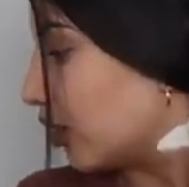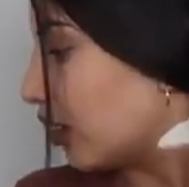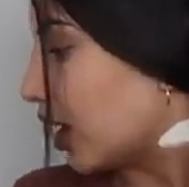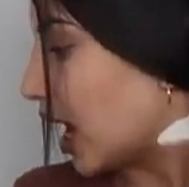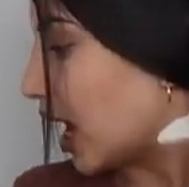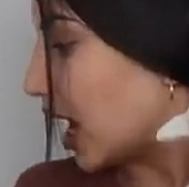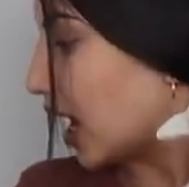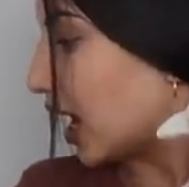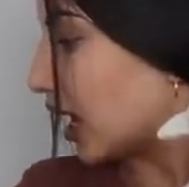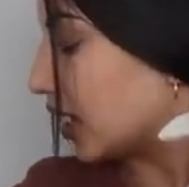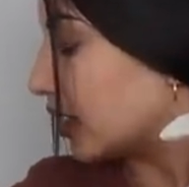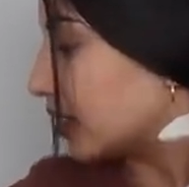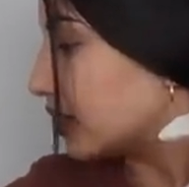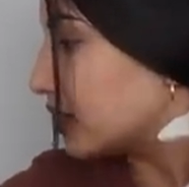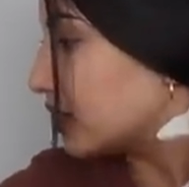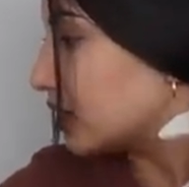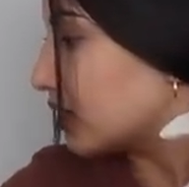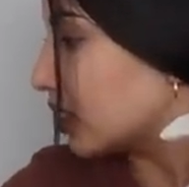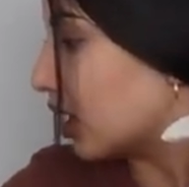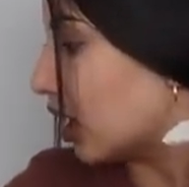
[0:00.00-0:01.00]

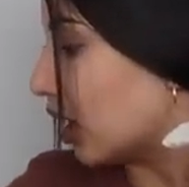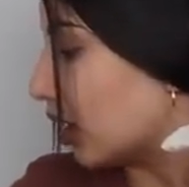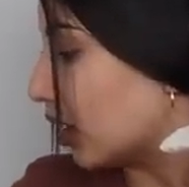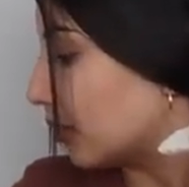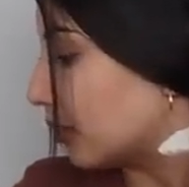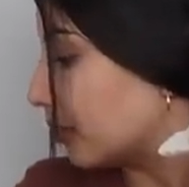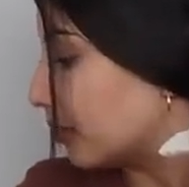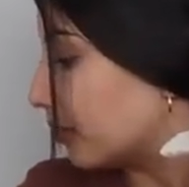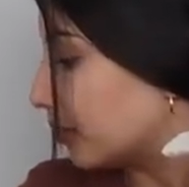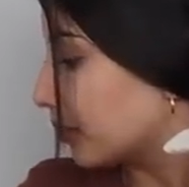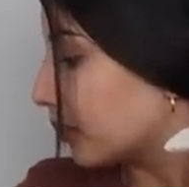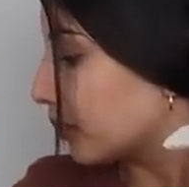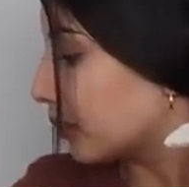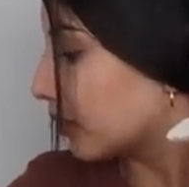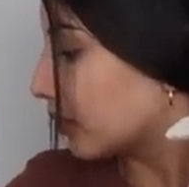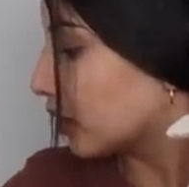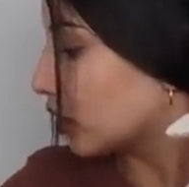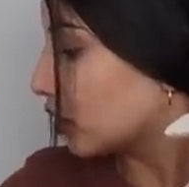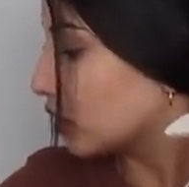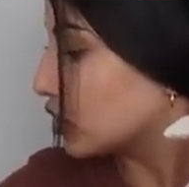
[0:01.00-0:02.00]
that um,
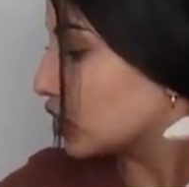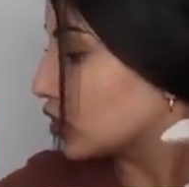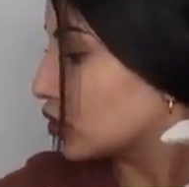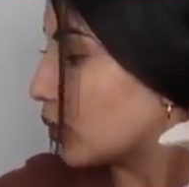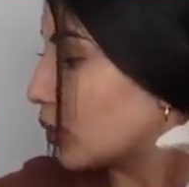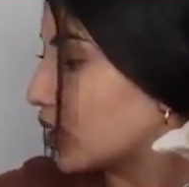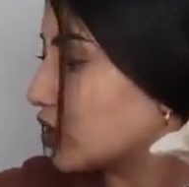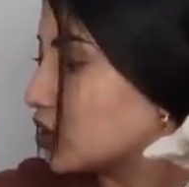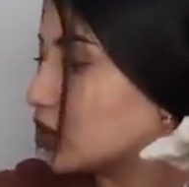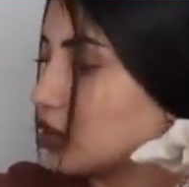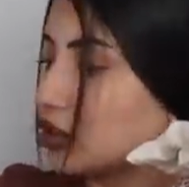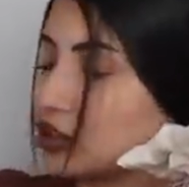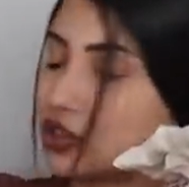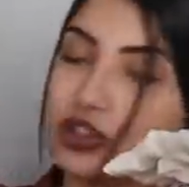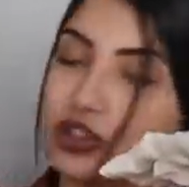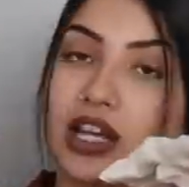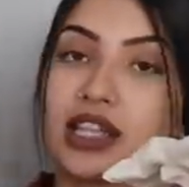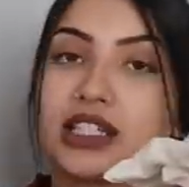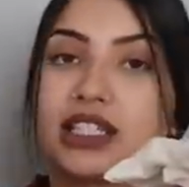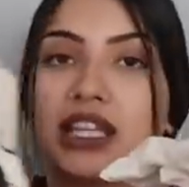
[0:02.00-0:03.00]
sweatshirt
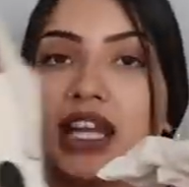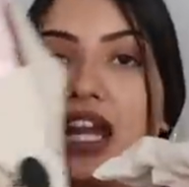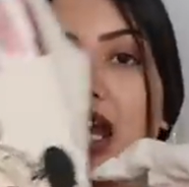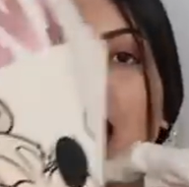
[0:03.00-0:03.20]
dress that